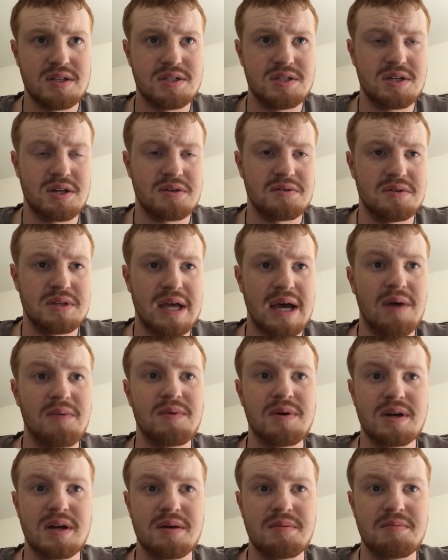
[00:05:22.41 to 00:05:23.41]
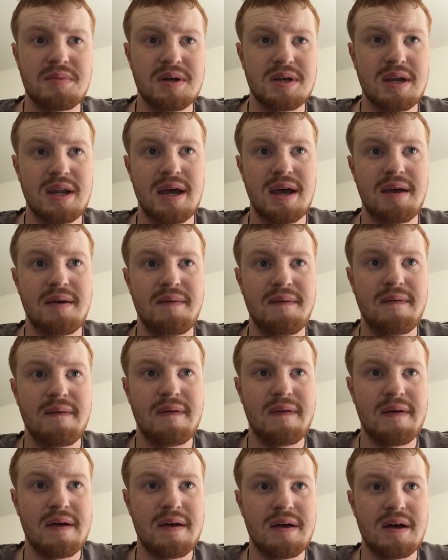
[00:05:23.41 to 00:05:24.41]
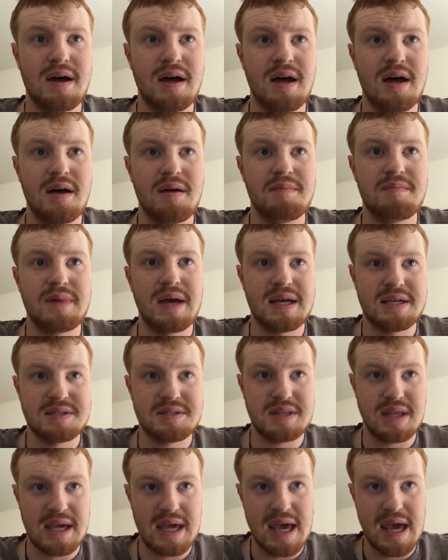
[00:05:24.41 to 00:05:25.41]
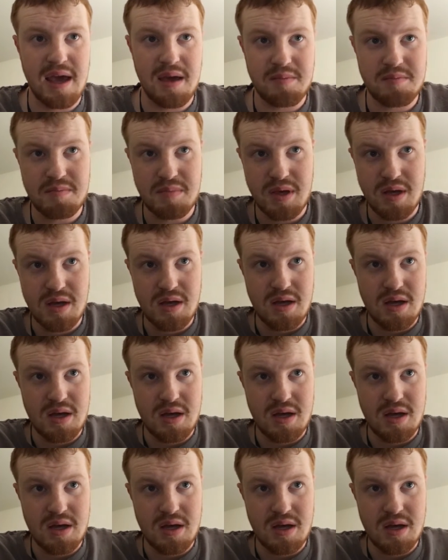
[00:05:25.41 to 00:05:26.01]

I'd circle that one on Monday as the game,